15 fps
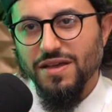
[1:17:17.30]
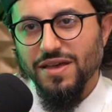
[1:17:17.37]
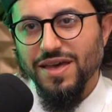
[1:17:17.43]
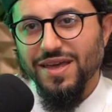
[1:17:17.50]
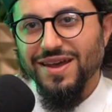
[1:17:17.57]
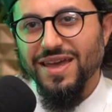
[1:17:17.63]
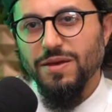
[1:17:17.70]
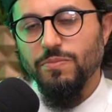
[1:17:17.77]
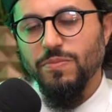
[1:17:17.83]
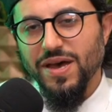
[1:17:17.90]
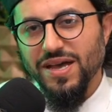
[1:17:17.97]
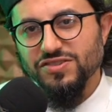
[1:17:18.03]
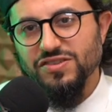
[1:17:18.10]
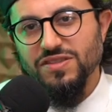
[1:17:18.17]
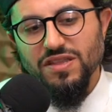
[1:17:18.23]
And I
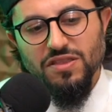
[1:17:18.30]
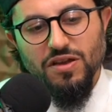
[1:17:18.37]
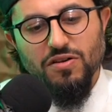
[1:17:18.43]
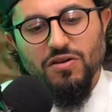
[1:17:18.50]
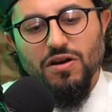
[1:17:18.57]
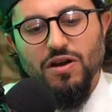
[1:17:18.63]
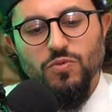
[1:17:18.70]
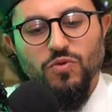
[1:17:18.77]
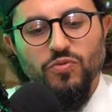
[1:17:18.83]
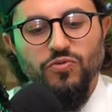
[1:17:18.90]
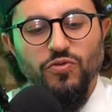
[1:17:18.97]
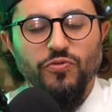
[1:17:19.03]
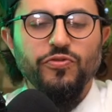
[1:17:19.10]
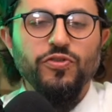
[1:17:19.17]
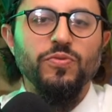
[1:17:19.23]
imagine that the car will
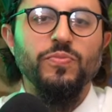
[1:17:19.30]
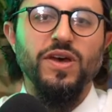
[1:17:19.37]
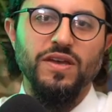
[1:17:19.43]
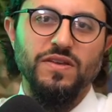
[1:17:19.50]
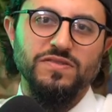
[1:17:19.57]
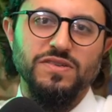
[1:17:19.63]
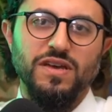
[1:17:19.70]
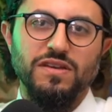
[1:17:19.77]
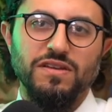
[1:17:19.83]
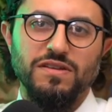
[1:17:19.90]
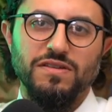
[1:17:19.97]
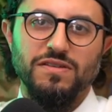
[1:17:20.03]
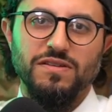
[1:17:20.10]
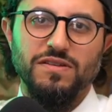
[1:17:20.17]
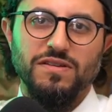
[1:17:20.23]
fulfill my anxiety.
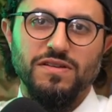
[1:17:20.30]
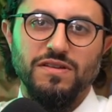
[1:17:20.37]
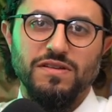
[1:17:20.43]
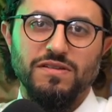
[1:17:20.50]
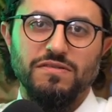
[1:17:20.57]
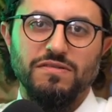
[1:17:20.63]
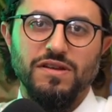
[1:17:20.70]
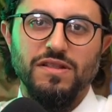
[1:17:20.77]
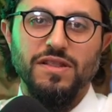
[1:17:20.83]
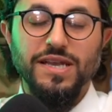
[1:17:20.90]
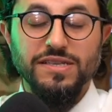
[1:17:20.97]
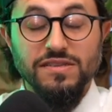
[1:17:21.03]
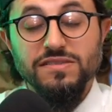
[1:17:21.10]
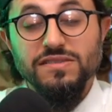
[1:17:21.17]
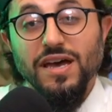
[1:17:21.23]
Right,
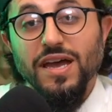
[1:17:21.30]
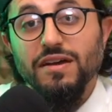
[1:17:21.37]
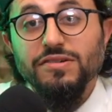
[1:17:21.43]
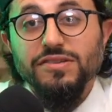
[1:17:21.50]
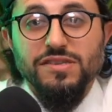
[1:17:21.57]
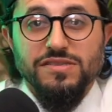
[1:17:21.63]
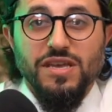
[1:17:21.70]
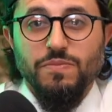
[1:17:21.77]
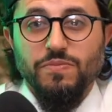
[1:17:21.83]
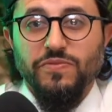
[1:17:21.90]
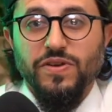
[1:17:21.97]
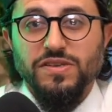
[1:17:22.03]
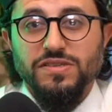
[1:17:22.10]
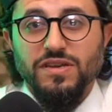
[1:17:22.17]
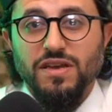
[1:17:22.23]
like desire is a type of
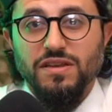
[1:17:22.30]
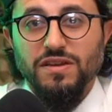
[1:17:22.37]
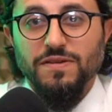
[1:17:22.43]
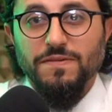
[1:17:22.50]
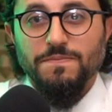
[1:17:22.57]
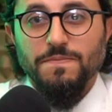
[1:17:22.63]
anxiety.